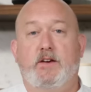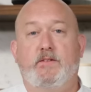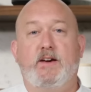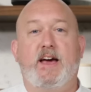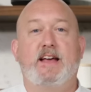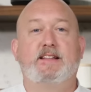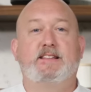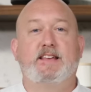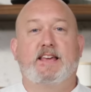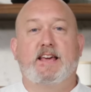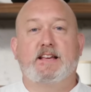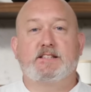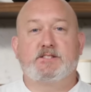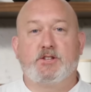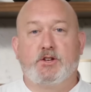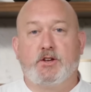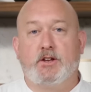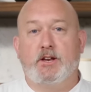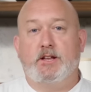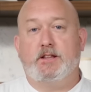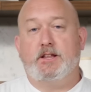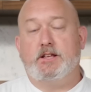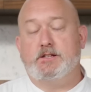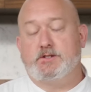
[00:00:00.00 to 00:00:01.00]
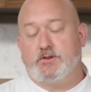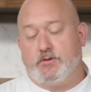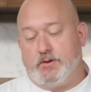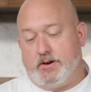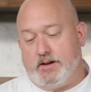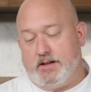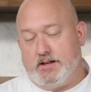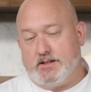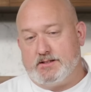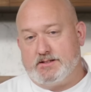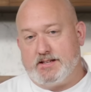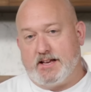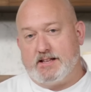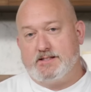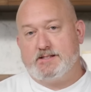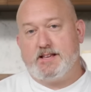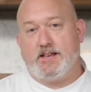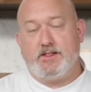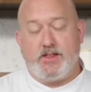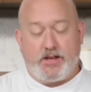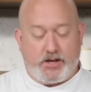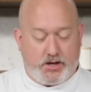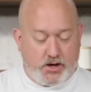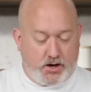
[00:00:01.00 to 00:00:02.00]
If I had to guess looking at these ingredients, I'd
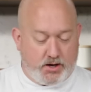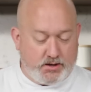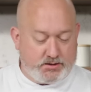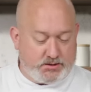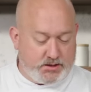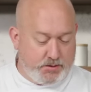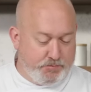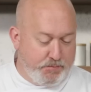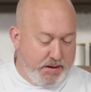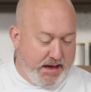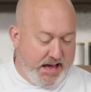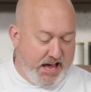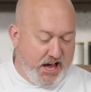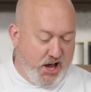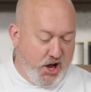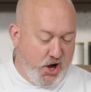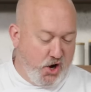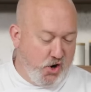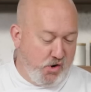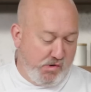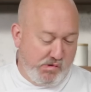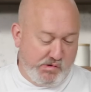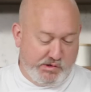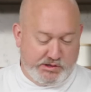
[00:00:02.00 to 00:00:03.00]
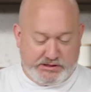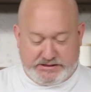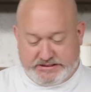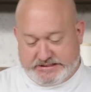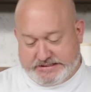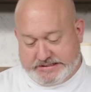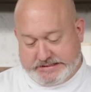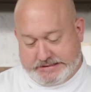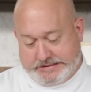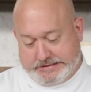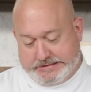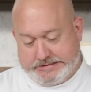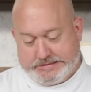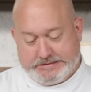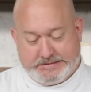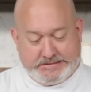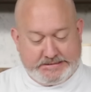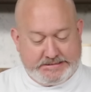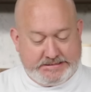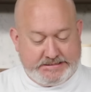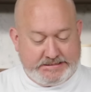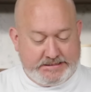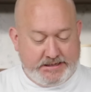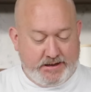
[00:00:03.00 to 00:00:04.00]
say they cost about
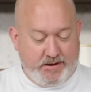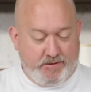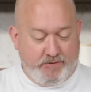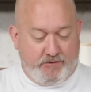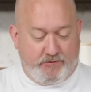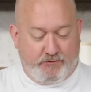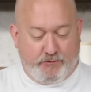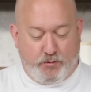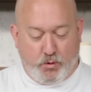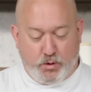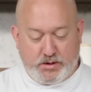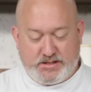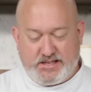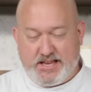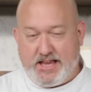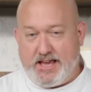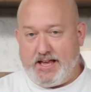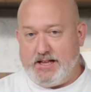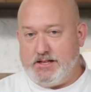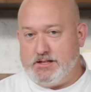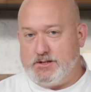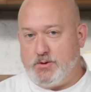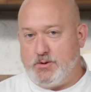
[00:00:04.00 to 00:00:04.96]
fourteen